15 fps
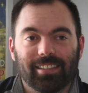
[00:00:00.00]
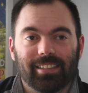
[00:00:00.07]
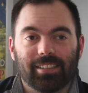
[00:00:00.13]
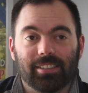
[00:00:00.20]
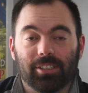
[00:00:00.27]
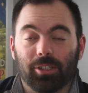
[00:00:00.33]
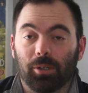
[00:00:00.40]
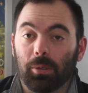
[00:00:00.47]

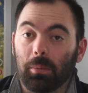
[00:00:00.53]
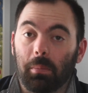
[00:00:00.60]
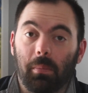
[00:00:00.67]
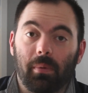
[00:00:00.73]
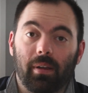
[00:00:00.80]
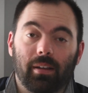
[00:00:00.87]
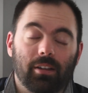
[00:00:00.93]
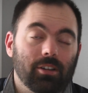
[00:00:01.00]
So
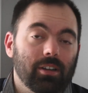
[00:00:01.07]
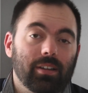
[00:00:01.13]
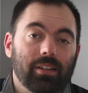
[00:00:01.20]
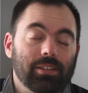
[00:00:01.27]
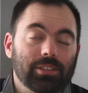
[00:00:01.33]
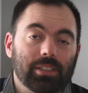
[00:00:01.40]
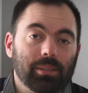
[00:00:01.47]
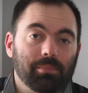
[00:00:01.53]
it could have
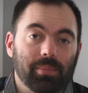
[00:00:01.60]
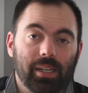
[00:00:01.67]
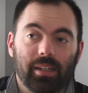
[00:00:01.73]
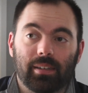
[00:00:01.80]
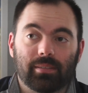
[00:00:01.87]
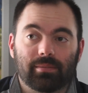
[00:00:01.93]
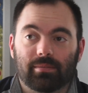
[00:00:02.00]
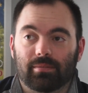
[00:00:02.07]
easily
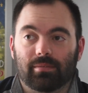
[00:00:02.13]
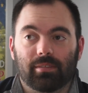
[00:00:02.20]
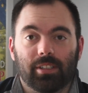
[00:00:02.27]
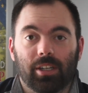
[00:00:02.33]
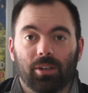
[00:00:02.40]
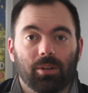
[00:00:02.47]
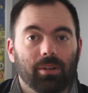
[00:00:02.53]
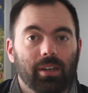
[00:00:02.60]
been,
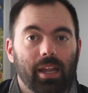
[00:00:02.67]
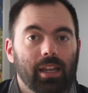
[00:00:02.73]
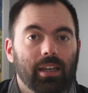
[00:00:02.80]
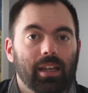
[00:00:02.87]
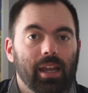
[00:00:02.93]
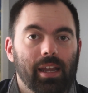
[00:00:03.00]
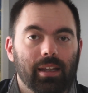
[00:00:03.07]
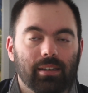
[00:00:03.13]
an
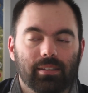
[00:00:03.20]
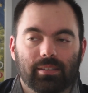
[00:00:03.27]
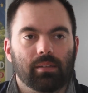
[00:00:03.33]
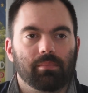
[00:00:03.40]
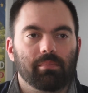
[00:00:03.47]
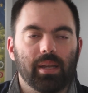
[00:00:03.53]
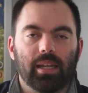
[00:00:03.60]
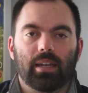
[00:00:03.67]
88.
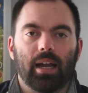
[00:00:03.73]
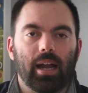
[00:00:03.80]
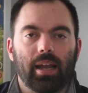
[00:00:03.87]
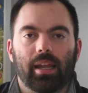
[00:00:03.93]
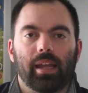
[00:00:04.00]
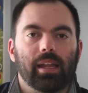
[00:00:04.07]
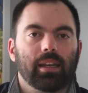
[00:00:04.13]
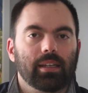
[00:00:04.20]

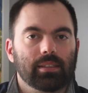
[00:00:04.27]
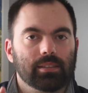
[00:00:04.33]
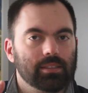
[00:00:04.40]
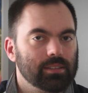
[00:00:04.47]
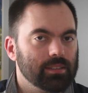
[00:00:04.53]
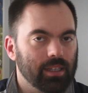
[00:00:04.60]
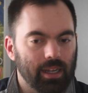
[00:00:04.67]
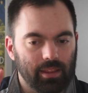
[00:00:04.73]
Mid-high
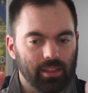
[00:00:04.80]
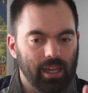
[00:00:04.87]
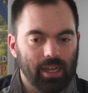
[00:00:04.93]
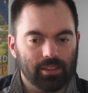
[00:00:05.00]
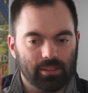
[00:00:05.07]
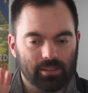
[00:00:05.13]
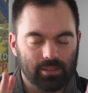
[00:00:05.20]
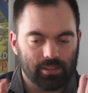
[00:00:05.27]
80s, like
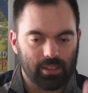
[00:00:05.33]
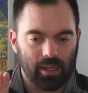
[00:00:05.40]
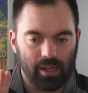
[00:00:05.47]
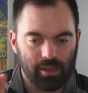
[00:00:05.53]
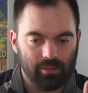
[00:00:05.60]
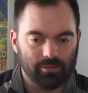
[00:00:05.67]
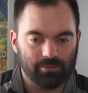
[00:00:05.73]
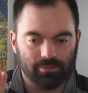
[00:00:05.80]
that's
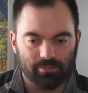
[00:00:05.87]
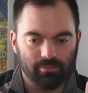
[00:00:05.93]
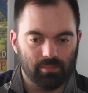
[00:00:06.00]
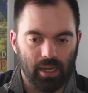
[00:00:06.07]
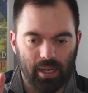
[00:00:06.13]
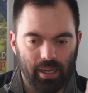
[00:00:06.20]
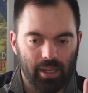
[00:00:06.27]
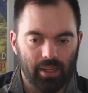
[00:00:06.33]
kind of
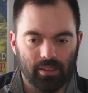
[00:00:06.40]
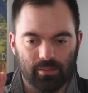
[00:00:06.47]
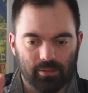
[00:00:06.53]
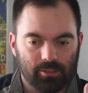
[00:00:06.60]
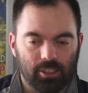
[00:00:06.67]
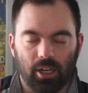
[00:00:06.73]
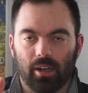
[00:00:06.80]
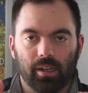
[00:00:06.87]
my
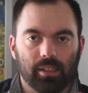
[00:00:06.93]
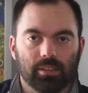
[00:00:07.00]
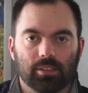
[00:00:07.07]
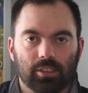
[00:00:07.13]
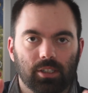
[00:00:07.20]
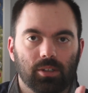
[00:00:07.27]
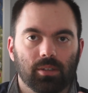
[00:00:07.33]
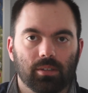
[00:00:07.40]
target
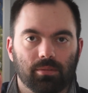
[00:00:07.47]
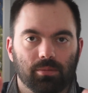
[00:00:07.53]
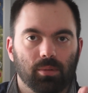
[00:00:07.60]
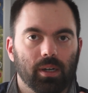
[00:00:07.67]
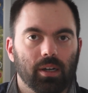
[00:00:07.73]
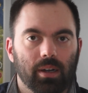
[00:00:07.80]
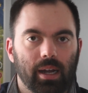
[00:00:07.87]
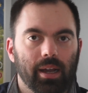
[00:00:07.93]
zone of
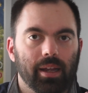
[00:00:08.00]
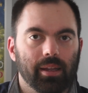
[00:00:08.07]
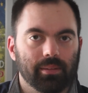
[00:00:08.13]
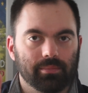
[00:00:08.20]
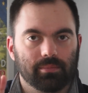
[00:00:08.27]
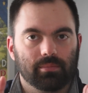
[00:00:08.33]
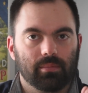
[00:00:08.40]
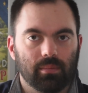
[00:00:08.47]
where I
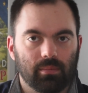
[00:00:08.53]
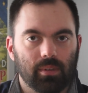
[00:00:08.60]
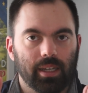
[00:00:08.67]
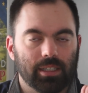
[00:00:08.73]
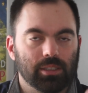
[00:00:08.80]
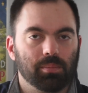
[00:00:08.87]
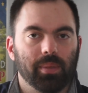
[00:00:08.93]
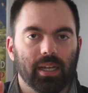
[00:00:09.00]

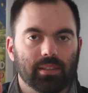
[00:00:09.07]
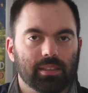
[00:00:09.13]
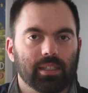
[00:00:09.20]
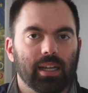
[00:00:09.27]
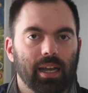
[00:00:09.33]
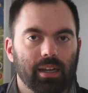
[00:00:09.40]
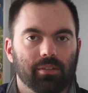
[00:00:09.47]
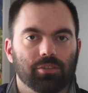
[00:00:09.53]
expect to
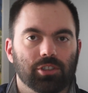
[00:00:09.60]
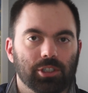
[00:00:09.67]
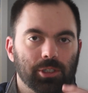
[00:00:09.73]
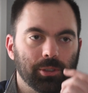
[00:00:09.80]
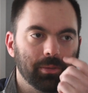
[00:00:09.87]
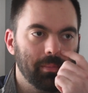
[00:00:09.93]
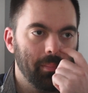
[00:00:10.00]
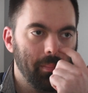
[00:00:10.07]
kind of
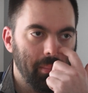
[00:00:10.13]
shoot.